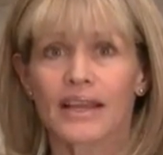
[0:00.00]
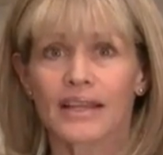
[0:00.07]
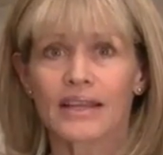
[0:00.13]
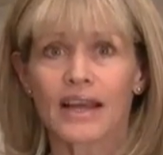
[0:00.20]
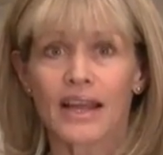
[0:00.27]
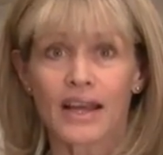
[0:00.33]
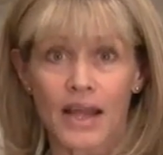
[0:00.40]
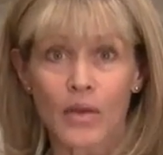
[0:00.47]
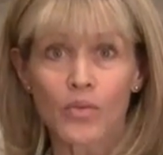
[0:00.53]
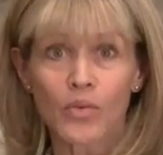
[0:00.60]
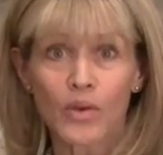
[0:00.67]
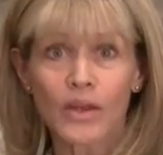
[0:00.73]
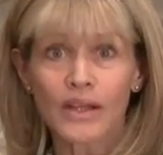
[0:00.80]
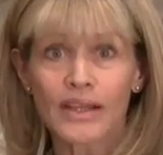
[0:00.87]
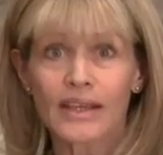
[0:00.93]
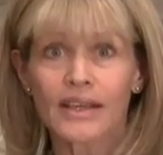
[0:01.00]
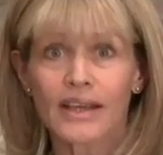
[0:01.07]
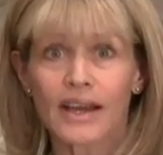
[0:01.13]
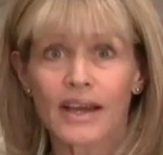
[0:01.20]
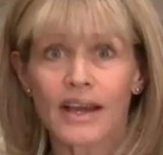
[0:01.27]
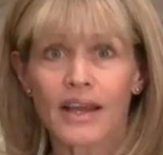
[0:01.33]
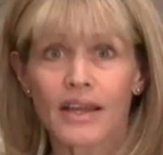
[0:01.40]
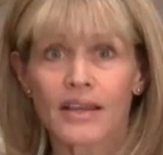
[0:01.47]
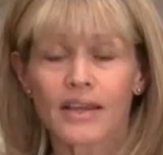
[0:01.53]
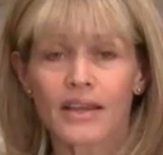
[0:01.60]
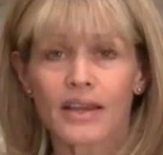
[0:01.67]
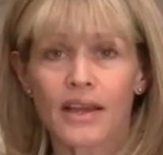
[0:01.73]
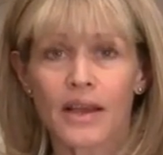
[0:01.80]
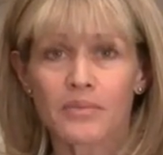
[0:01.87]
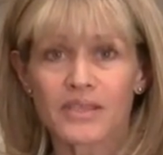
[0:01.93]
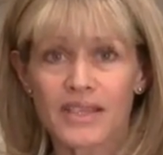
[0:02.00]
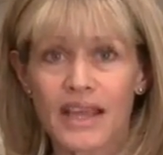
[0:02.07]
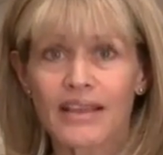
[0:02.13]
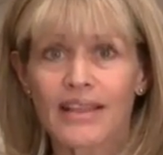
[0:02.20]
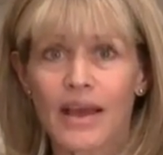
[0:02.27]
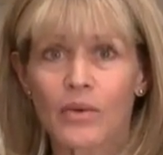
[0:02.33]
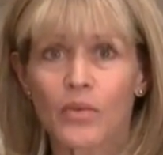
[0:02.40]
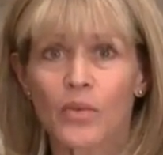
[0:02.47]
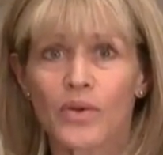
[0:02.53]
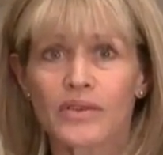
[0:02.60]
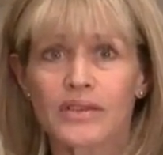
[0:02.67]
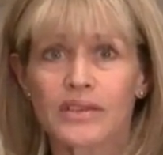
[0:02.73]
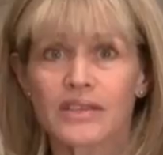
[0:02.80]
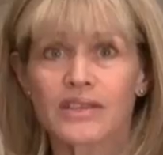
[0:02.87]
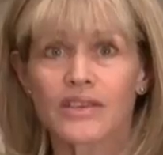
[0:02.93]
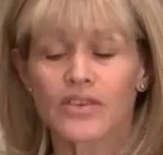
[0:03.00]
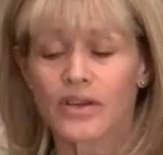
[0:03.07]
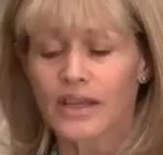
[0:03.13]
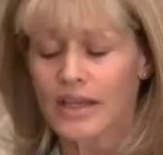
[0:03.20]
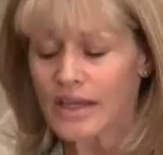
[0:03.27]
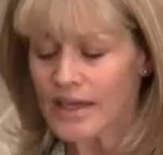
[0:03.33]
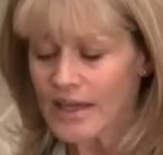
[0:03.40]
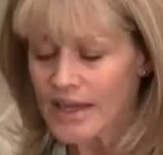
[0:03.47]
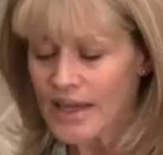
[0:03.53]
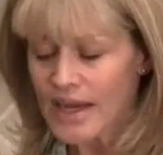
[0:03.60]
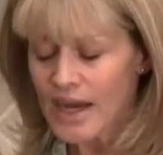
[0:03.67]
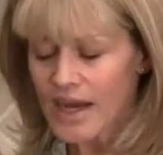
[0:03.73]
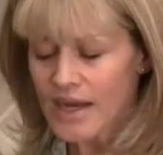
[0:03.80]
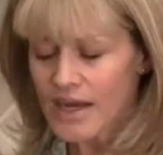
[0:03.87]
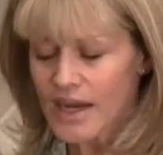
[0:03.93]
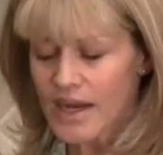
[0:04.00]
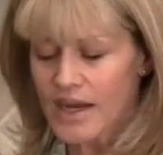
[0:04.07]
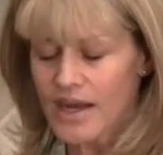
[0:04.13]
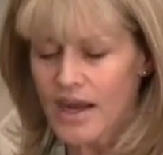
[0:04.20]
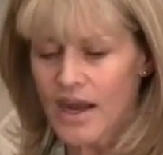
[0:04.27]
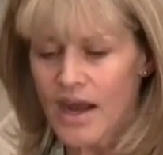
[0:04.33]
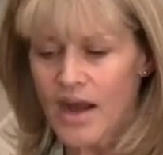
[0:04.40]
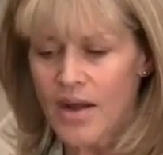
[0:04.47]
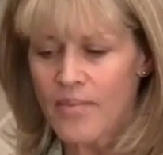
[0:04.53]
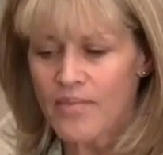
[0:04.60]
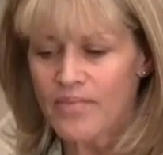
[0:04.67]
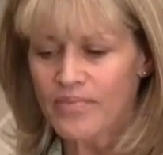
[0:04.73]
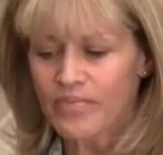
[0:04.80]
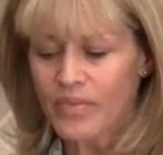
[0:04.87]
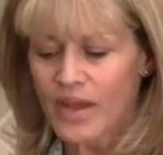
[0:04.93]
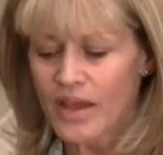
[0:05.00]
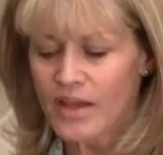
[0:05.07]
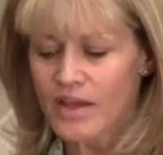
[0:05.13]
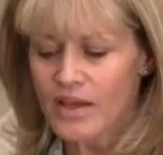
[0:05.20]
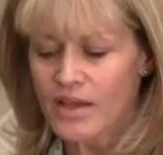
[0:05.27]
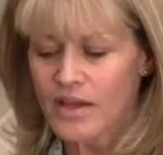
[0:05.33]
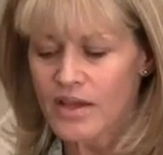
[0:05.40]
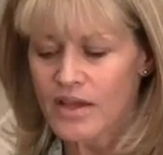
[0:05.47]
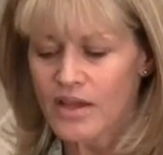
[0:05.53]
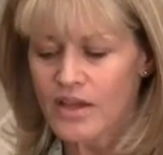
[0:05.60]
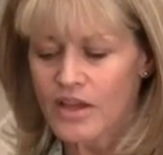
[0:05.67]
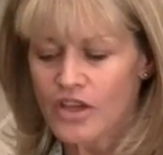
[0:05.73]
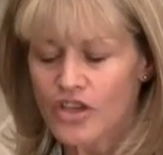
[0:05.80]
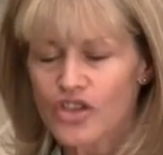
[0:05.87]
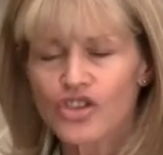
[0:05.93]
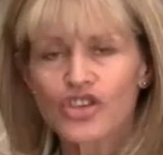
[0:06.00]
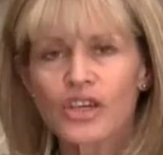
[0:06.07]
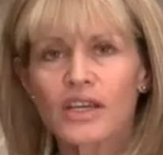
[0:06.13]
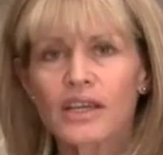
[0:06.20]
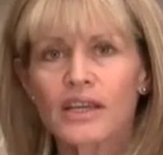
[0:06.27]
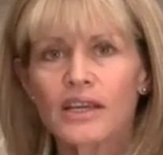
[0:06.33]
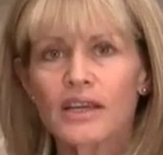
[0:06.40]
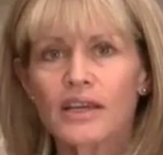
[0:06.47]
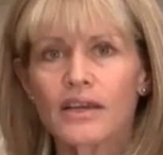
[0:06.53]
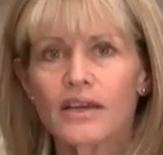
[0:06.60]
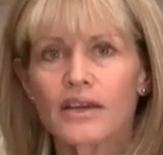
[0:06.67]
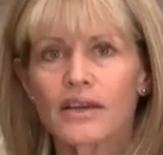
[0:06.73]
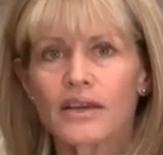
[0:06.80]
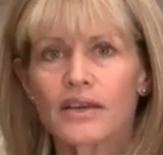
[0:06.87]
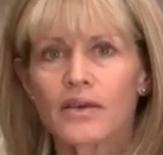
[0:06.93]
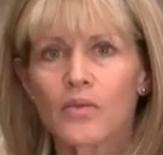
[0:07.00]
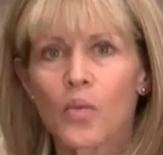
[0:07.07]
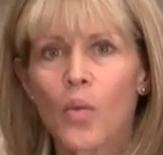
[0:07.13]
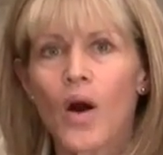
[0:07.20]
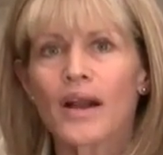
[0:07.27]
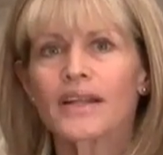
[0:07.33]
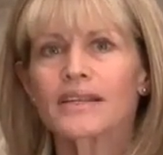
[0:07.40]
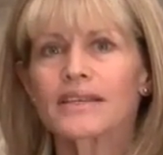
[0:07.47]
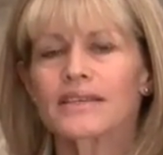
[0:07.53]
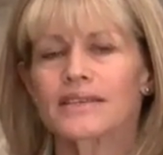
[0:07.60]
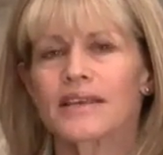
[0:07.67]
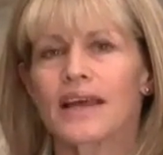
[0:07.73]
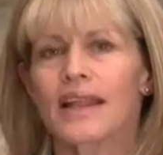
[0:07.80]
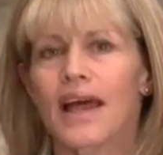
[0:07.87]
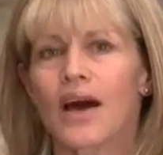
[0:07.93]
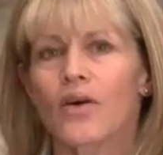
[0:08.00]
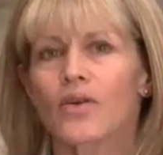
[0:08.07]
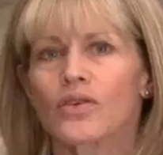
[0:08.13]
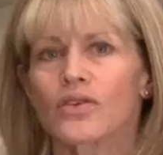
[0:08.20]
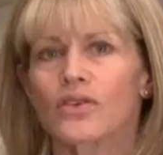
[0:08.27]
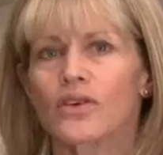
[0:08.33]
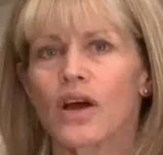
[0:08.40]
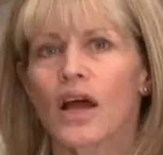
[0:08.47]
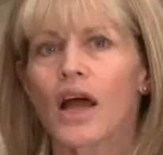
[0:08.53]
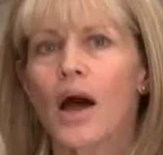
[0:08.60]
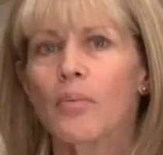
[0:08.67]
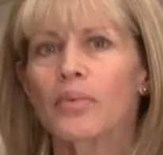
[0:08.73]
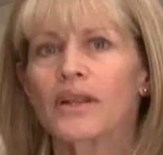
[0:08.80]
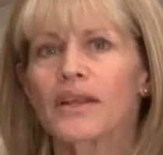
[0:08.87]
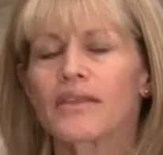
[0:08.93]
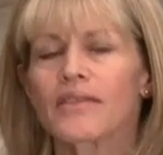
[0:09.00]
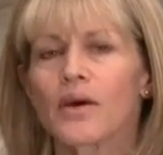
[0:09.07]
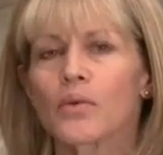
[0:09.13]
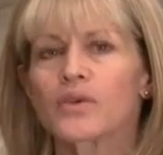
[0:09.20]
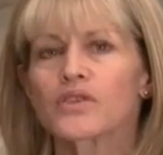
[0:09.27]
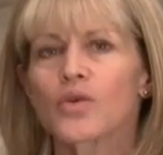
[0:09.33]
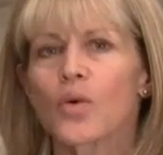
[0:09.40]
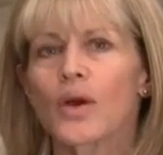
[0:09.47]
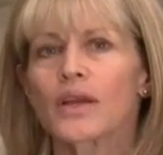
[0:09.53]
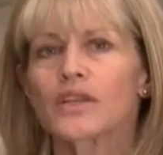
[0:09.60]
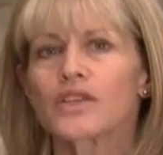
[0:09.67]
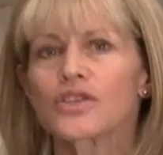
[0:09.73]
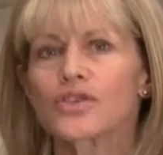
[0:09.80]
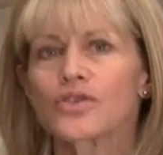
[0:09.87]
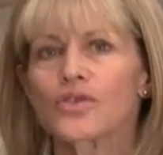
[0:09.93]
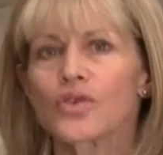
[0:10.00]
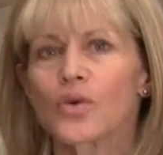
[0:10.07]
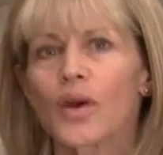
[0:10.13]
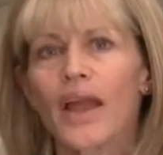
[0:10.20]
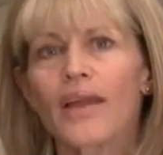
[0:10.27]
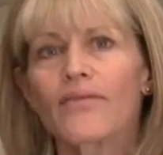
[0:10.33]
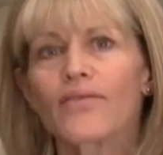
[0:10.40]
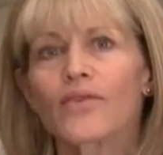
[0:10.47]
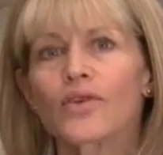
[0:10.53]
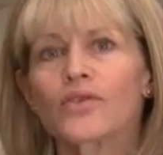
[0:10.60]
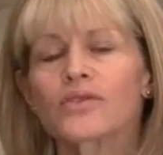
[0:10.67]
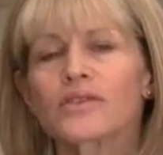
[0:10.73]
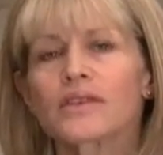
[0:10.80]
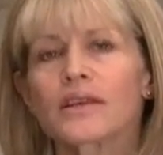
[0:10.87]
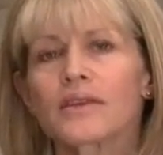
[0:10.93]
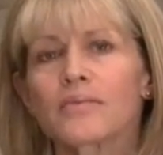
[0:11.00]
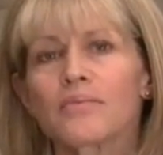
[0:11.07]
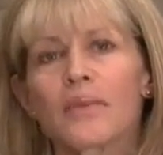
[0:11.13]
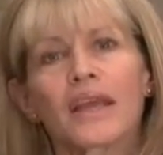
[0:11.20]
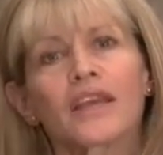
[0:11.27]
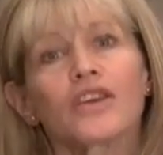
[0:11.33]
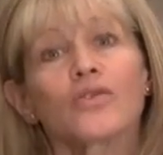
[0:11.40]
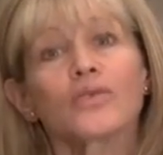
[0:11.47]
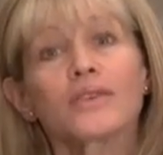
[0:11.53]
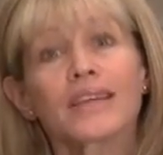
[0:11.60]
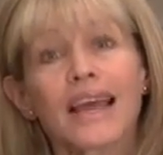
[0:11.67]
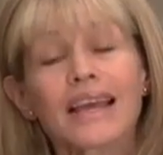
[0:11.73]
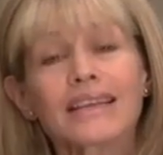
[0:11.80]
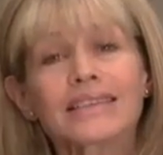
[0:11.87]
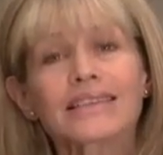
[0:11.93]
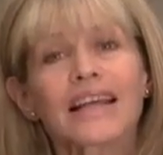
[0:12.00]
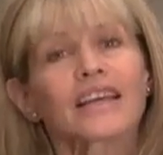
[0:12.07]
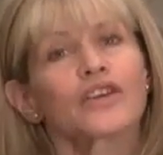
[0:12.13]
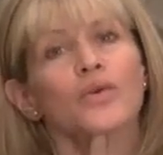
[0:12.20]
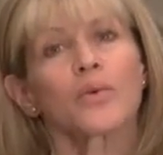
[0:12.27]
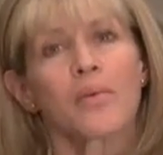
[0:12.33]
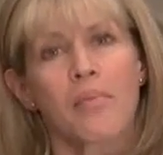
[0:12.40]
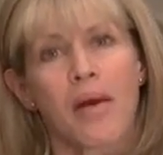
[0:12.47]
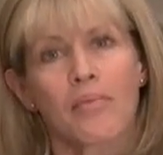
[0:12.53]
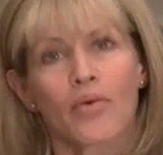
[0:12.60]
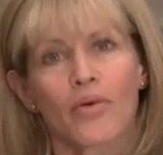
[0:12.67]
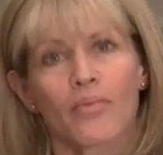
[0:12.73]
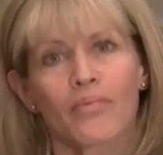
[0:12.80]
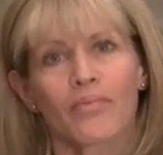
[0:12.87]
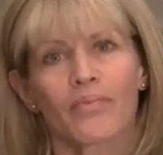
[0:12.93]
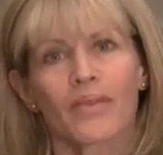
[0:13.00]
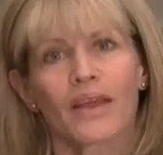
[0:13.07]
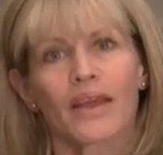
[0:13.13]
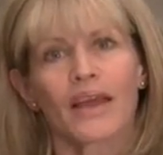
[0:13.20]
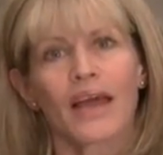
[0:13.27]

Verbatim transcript: And, and I really, I am saying that with sincerity. Um, she wanted to set out a company that was going to create foods that make you taste like you remember them.